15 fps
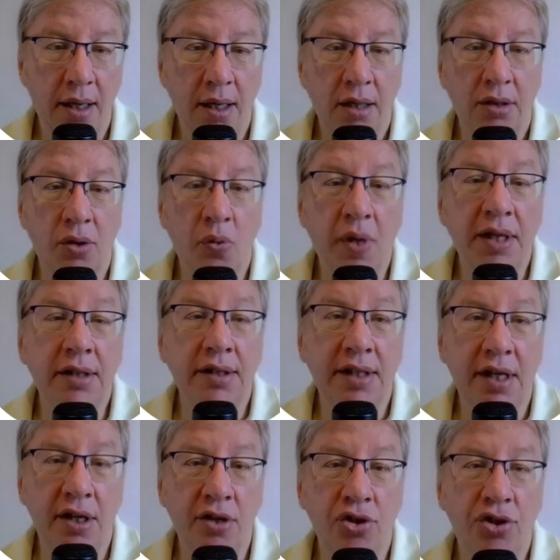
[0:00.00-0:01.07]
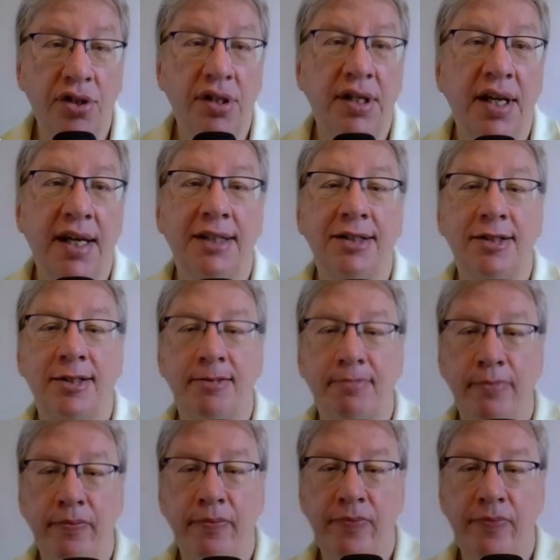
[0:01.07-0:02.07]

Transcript: So when the ancient text